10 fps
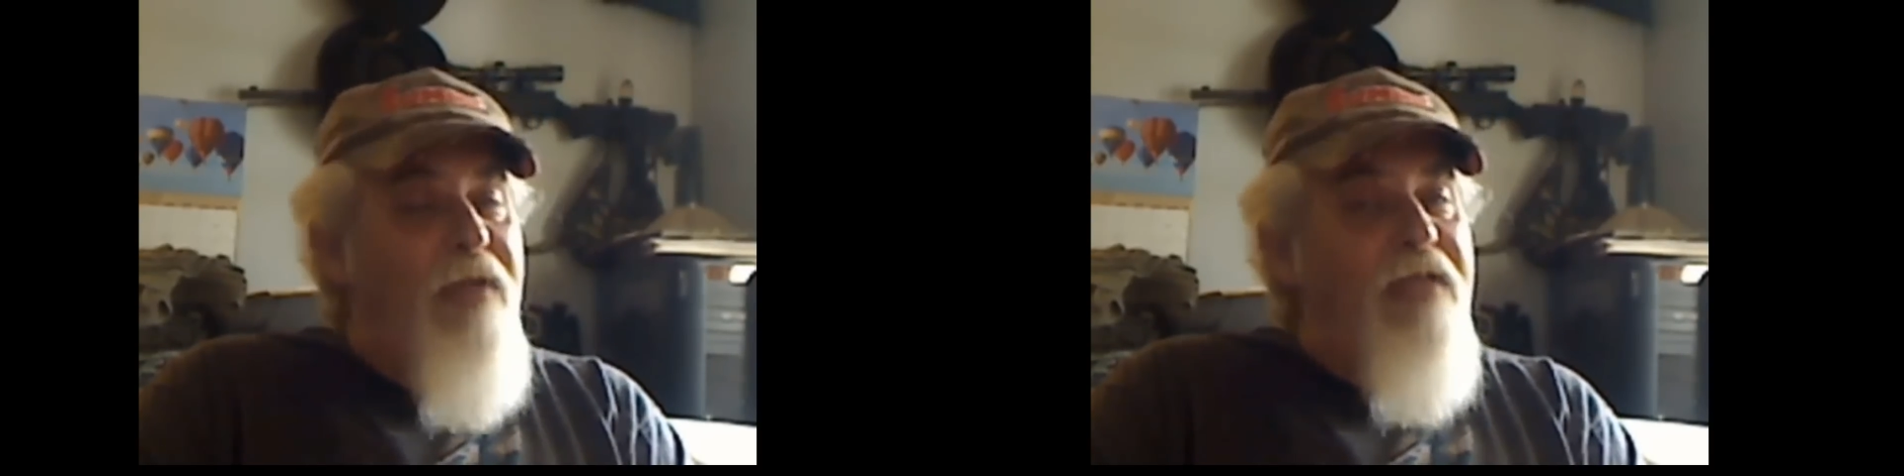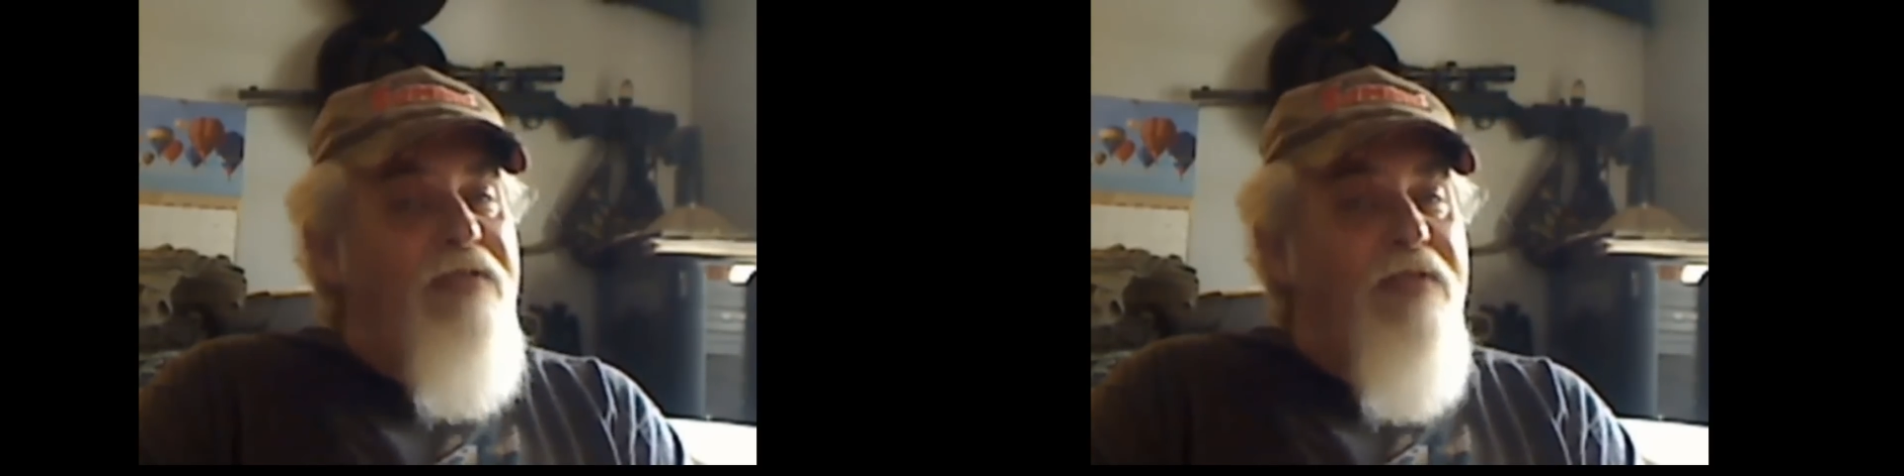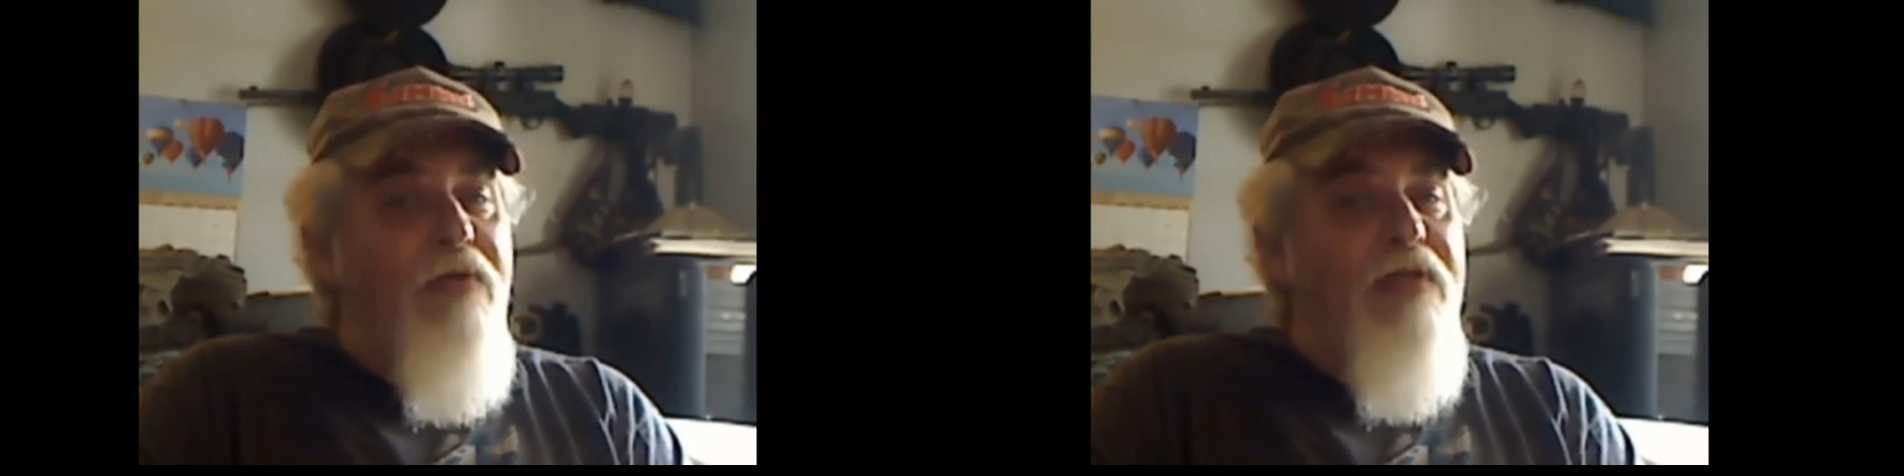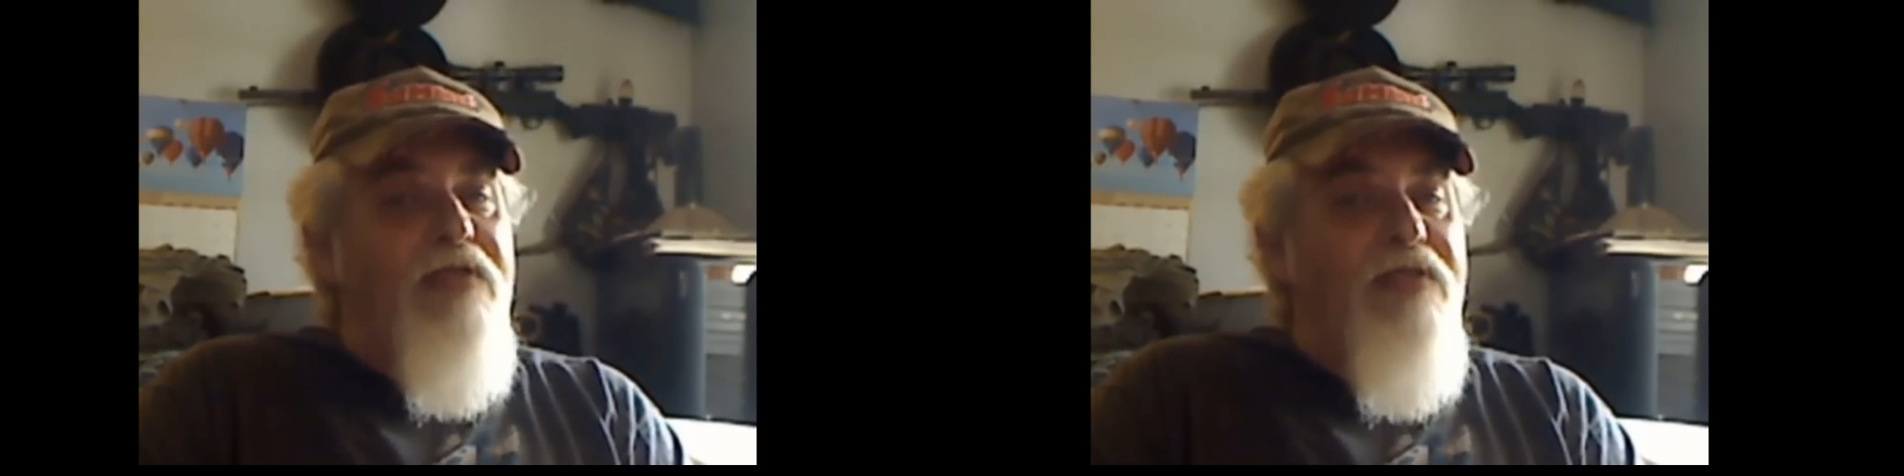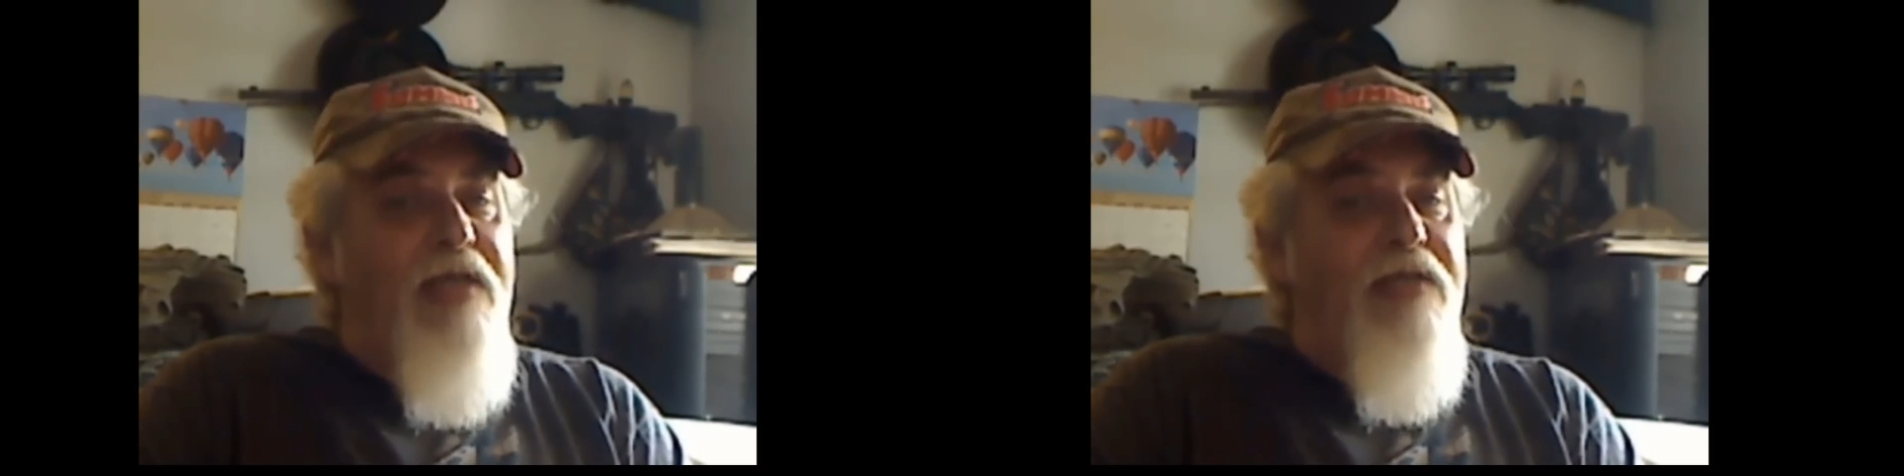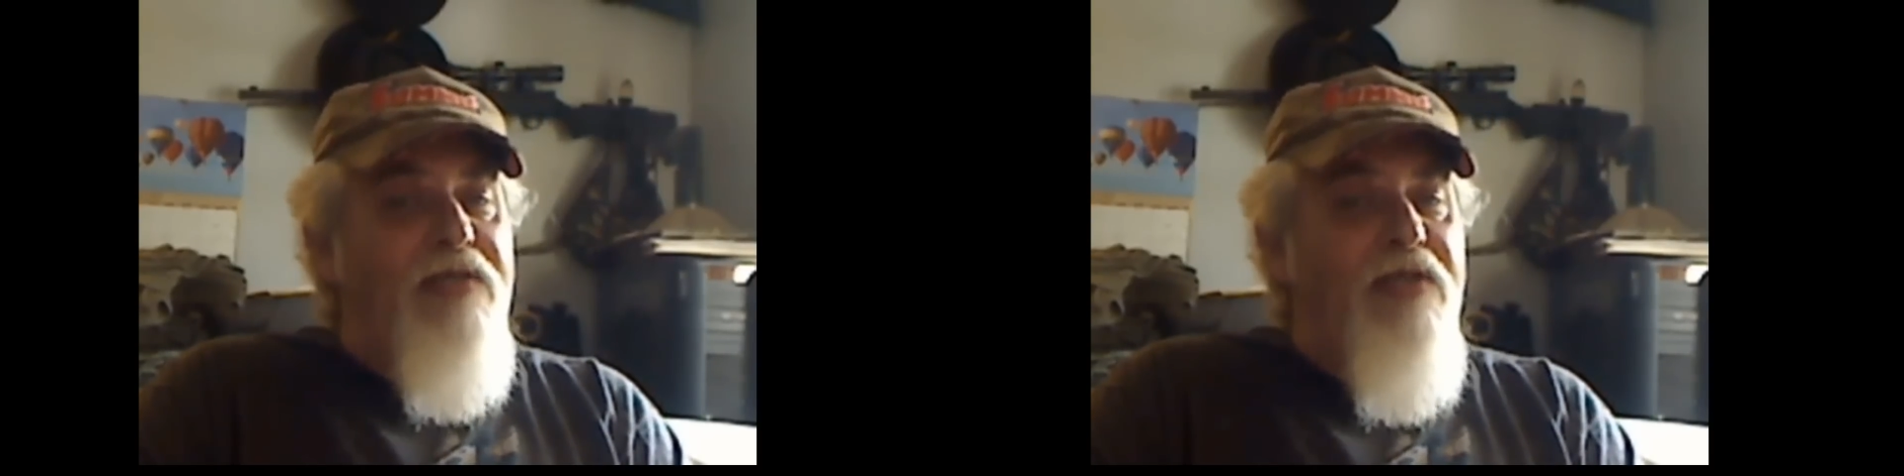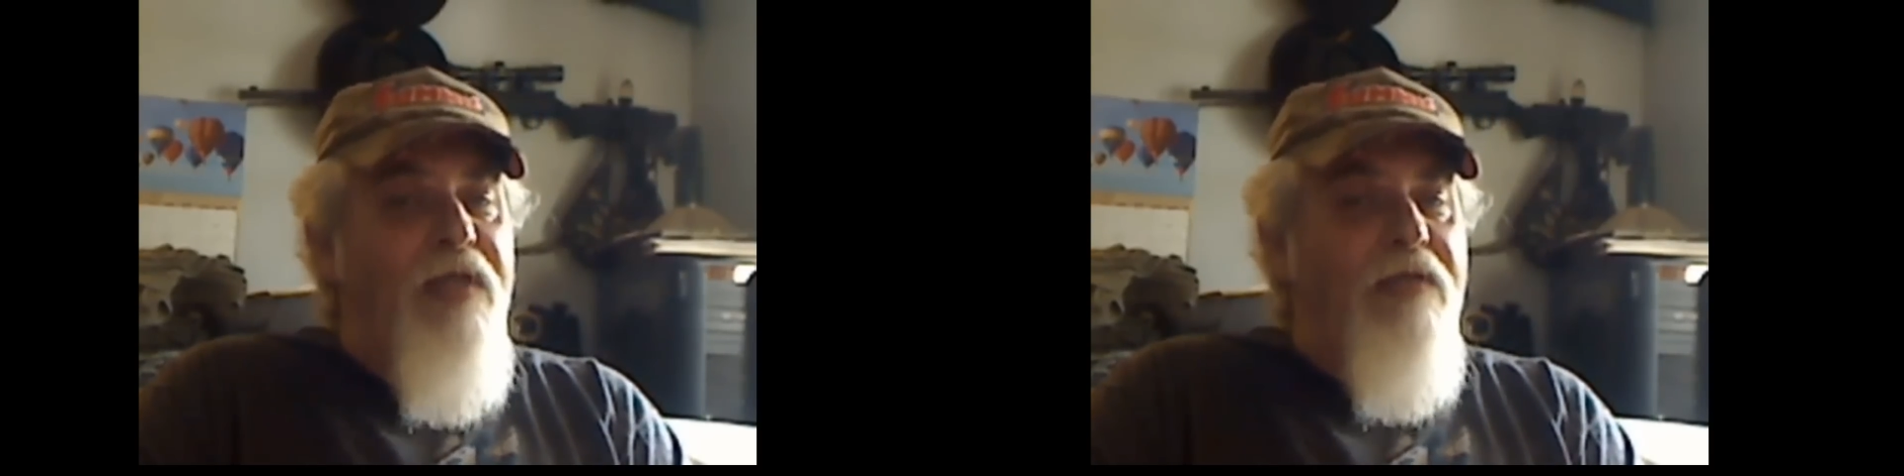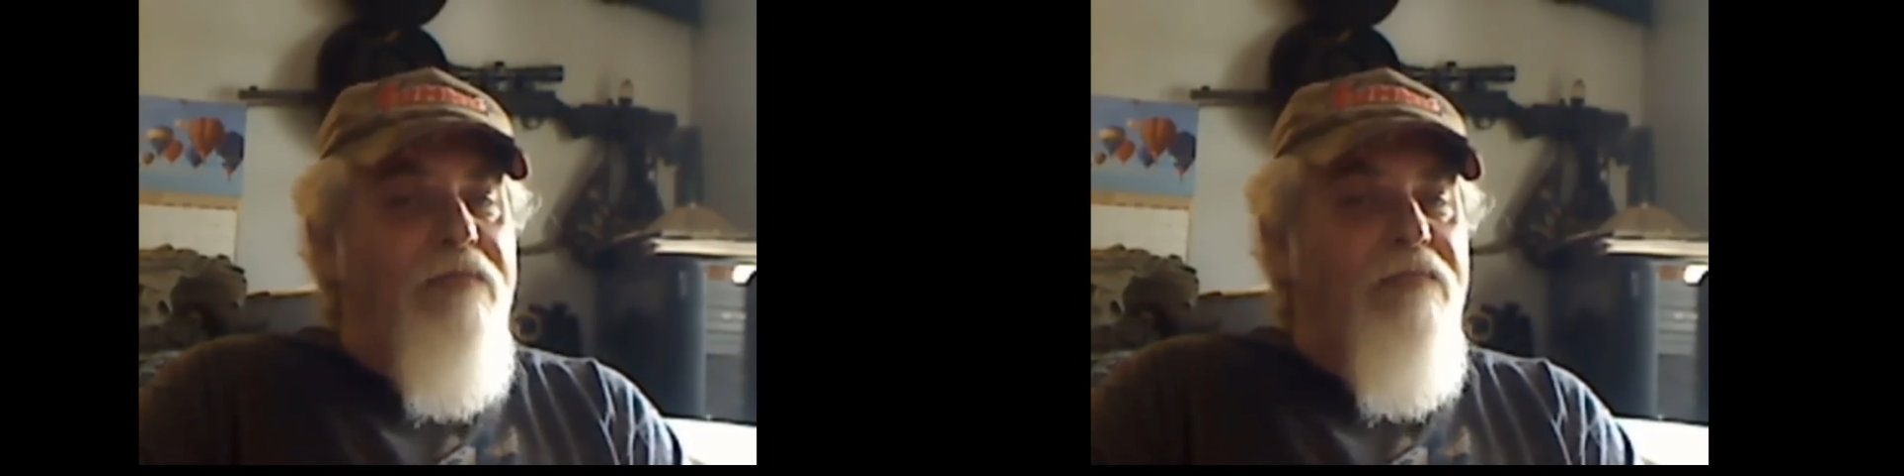basically what he stated to
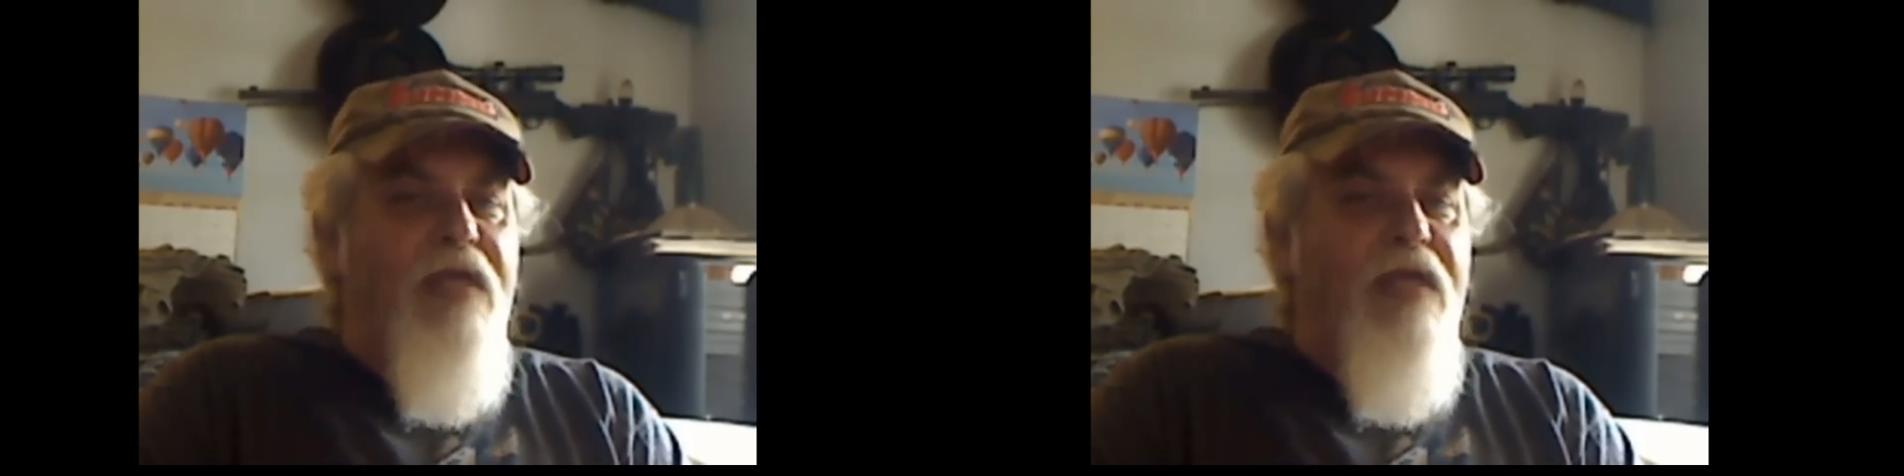me.